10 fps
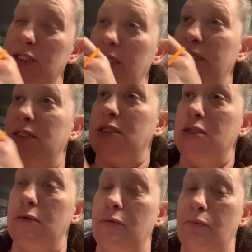It's
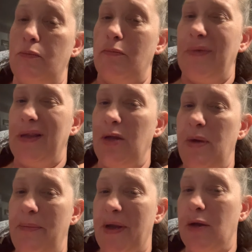a little
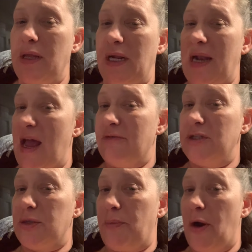bit bigger than an average
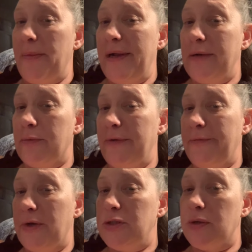apartment
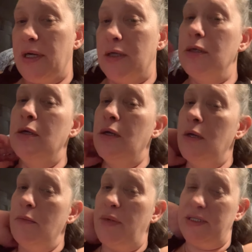refrigerator,
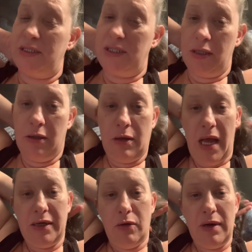but it's still,
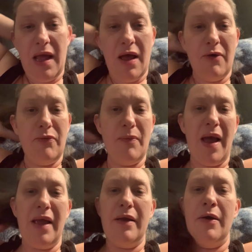I don't have
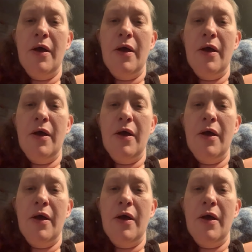my